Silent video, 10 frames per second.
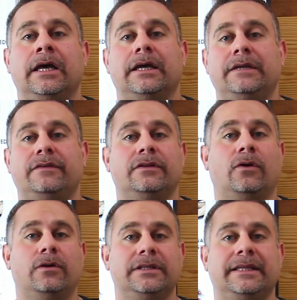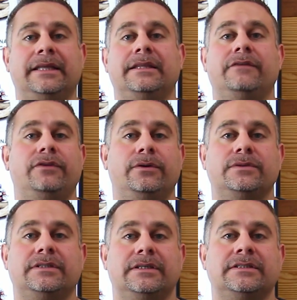Even in the Holy Land, they've
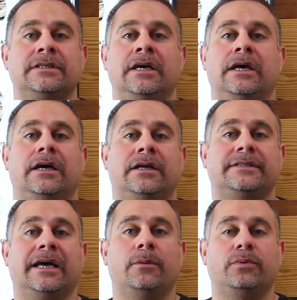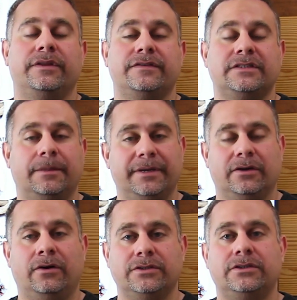used this to help with stomach
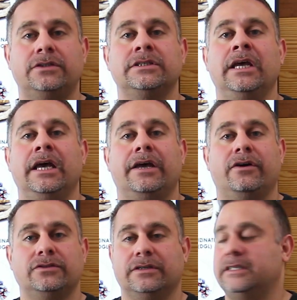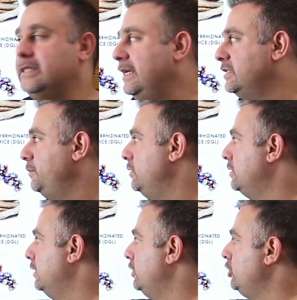ulcers. It also contains a
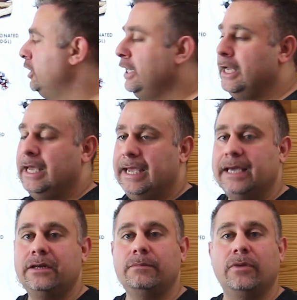mucilage. And